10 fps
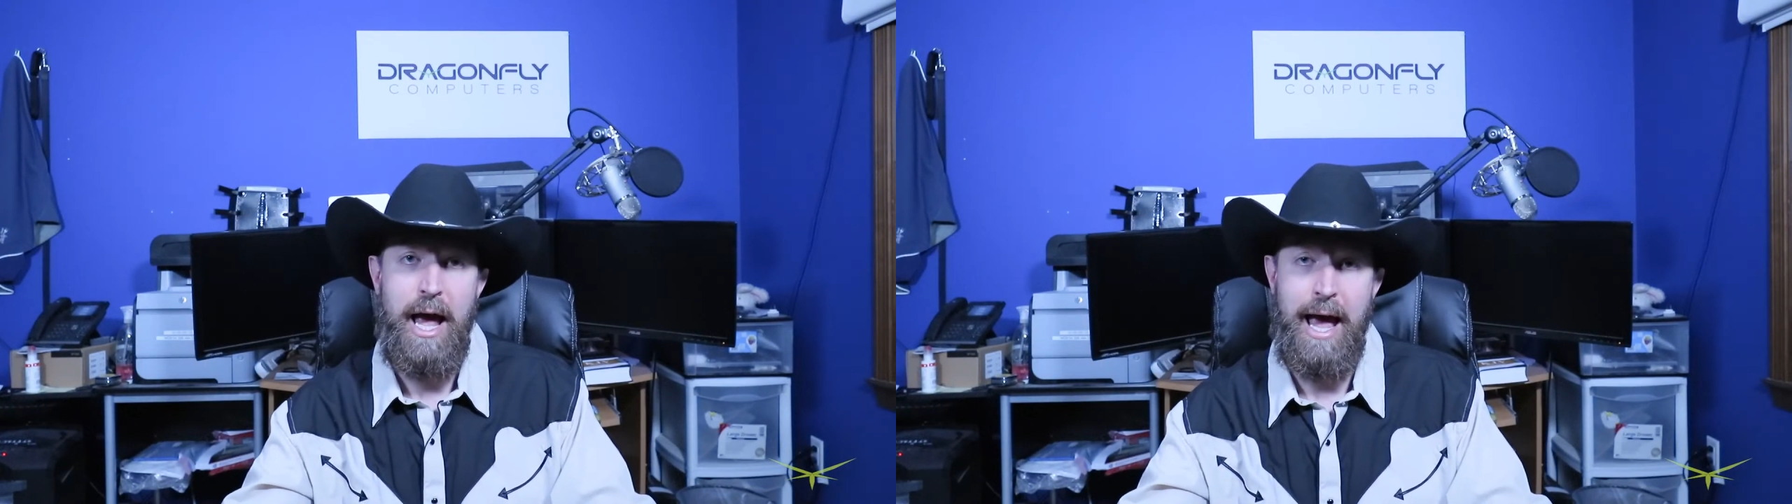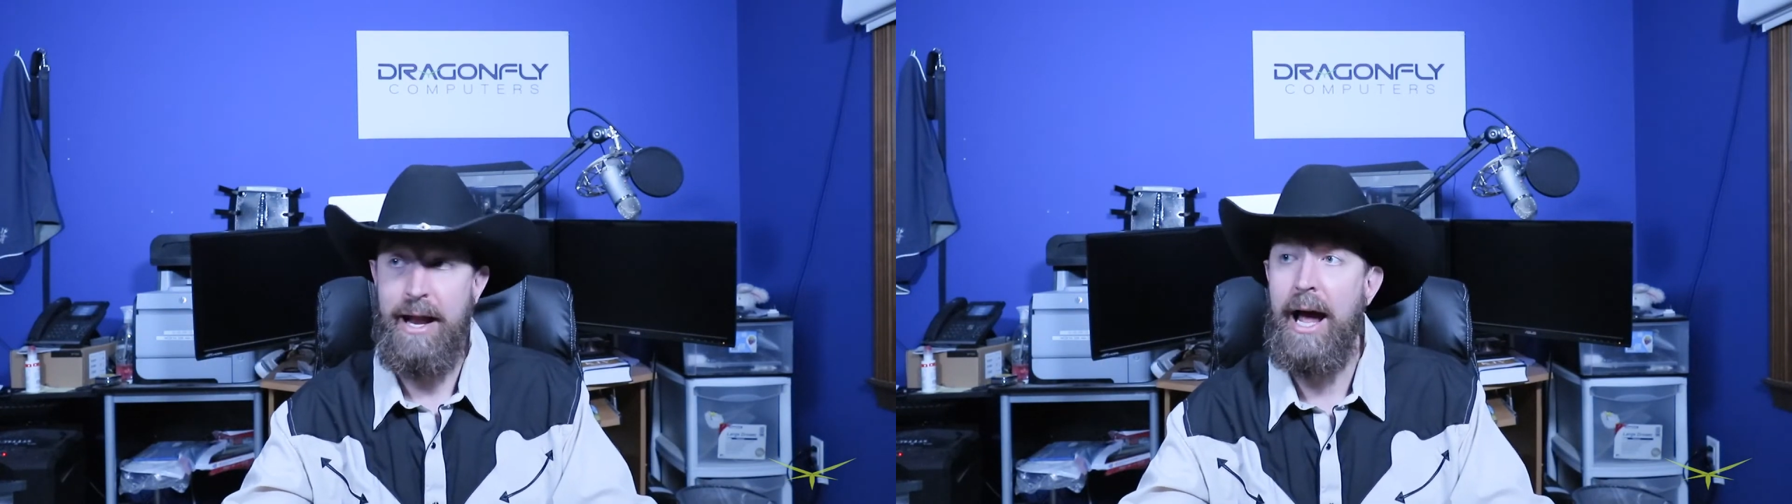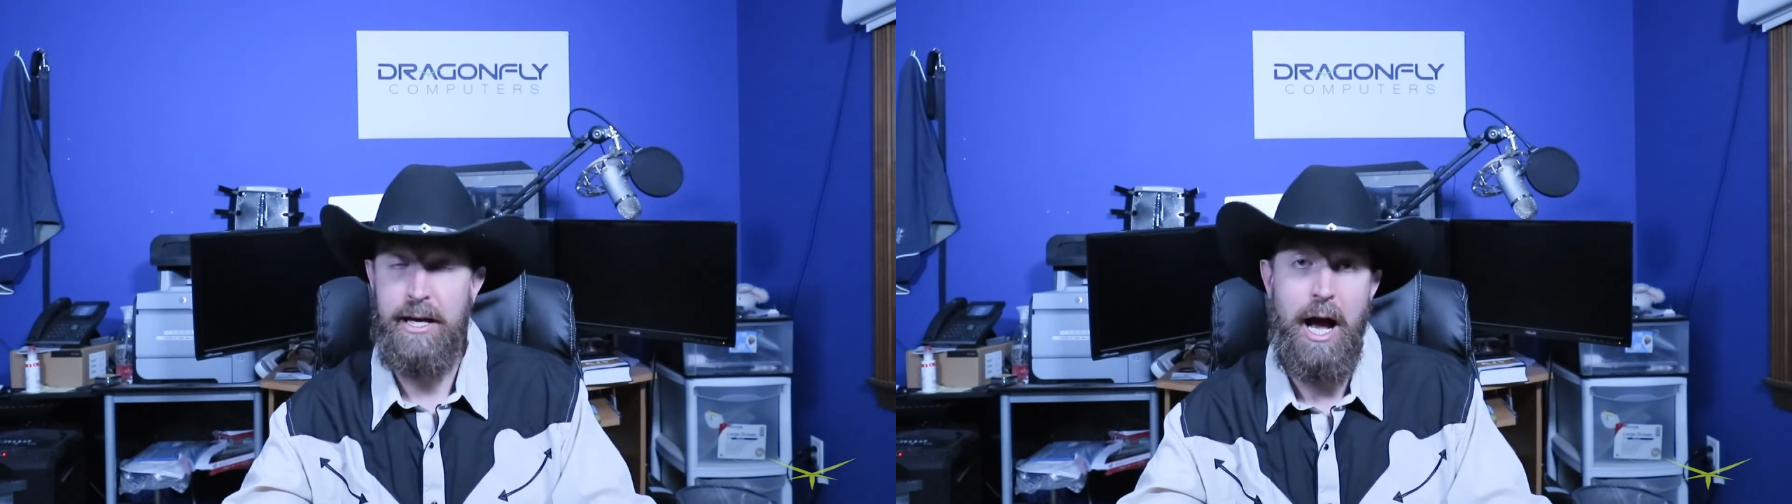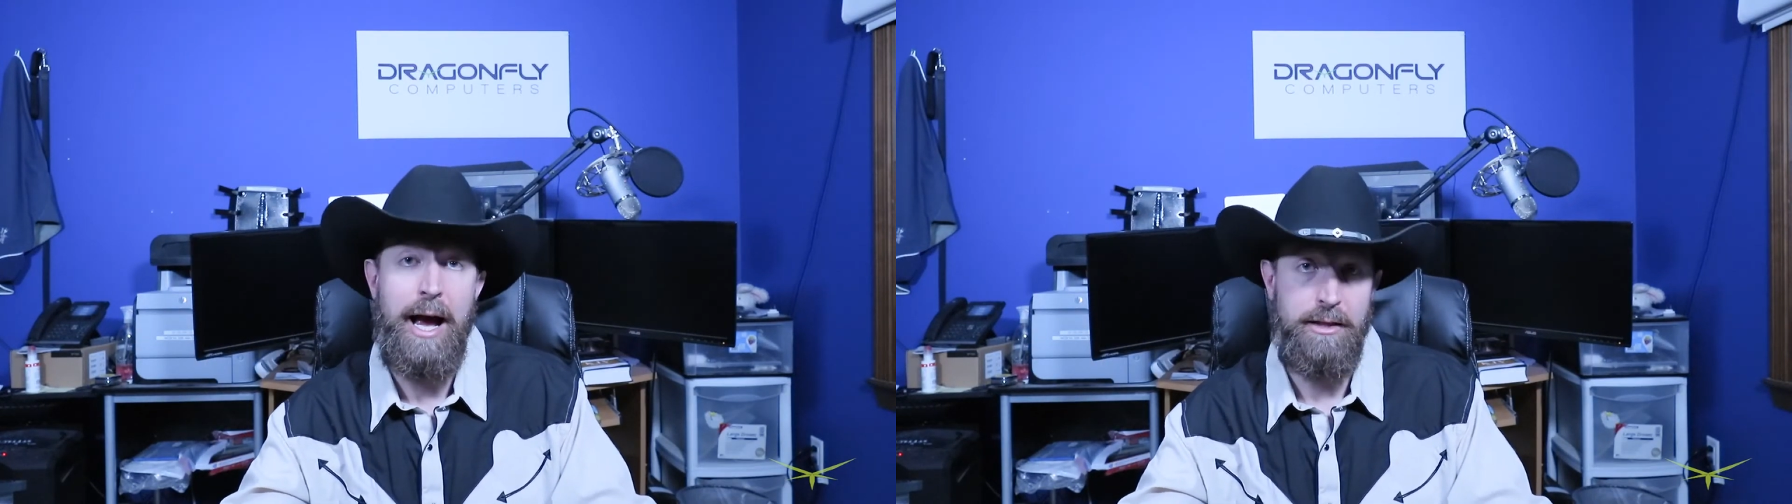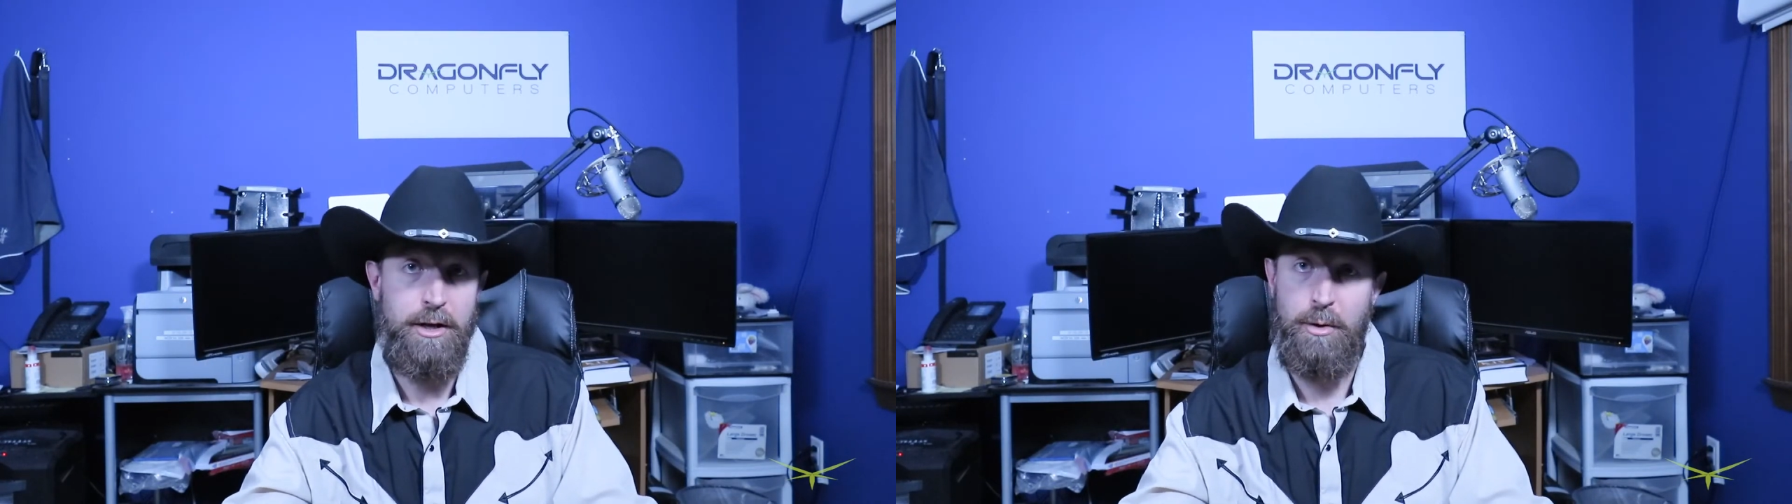and
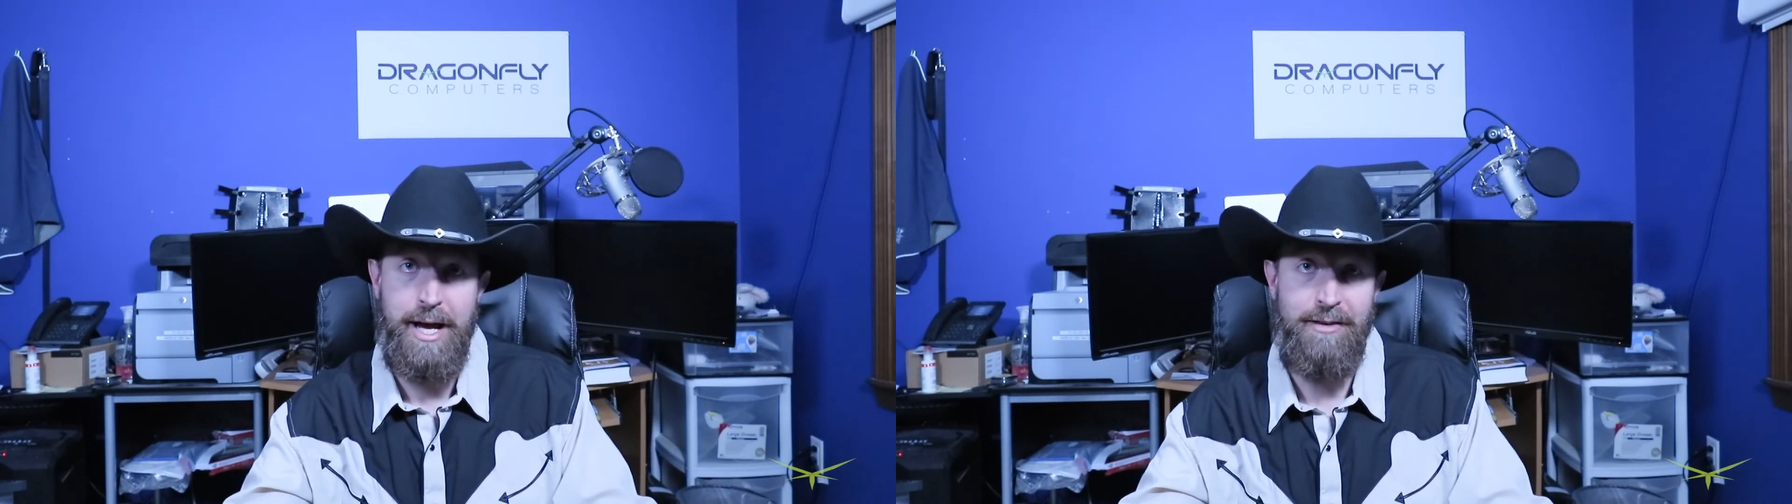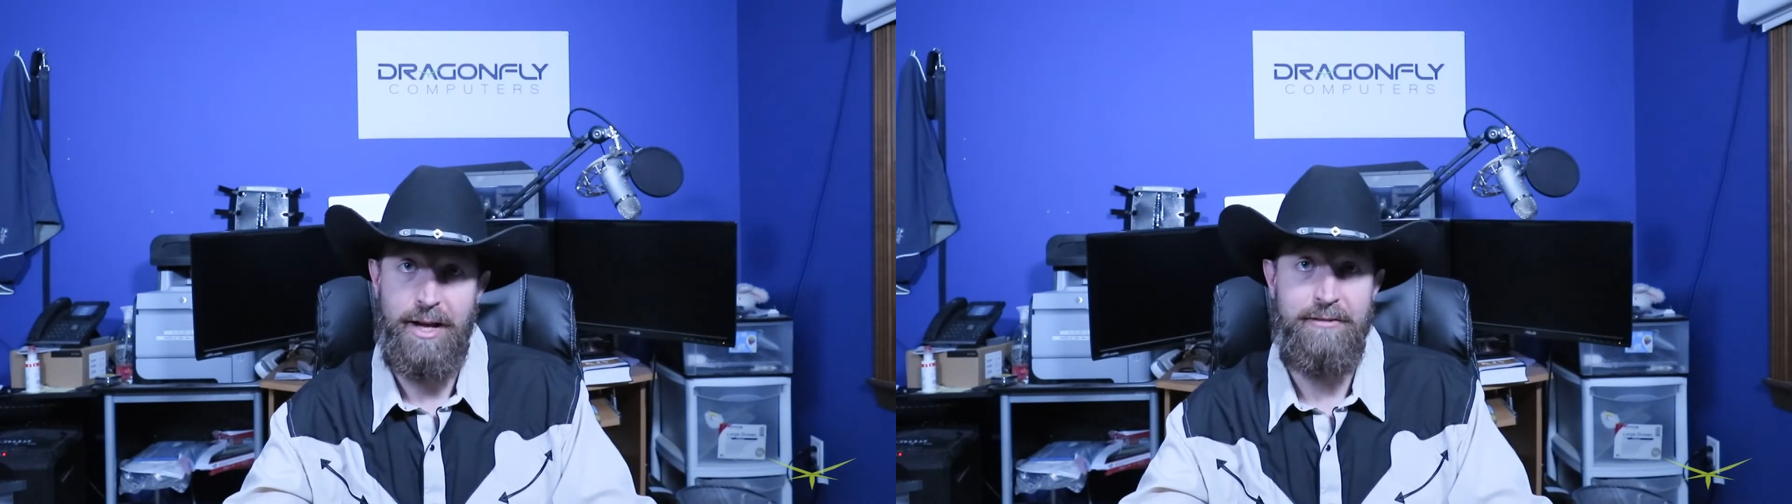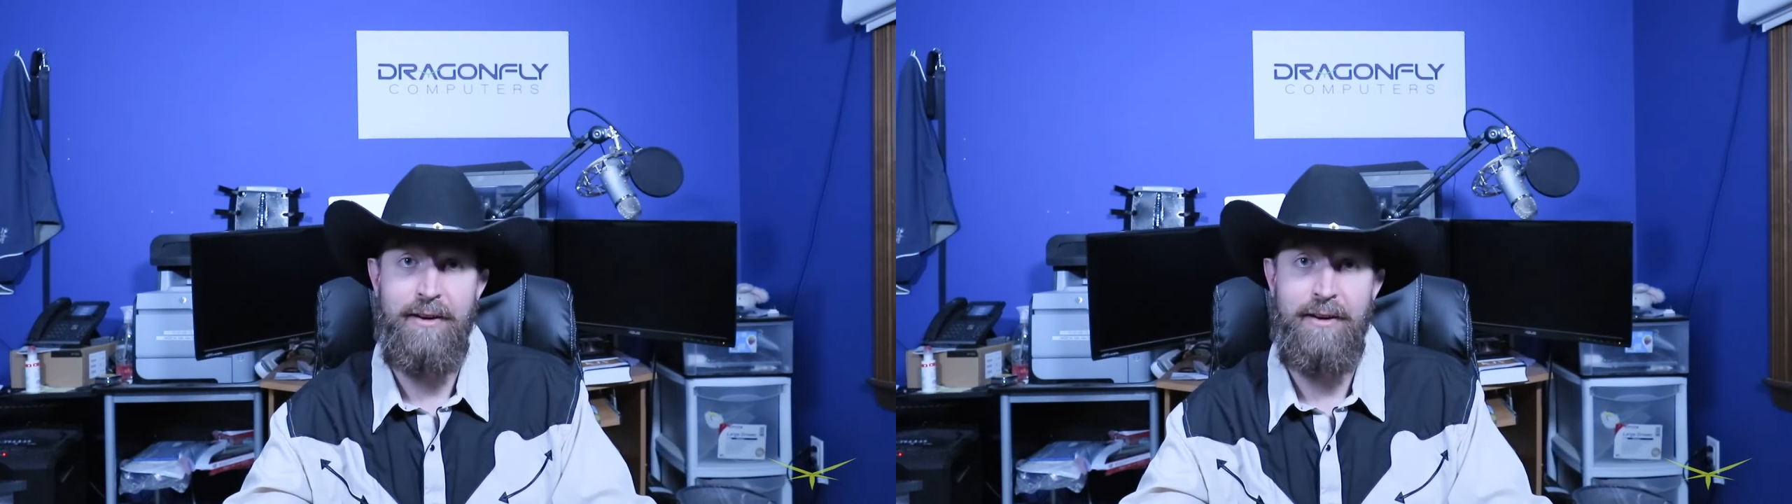I literally have like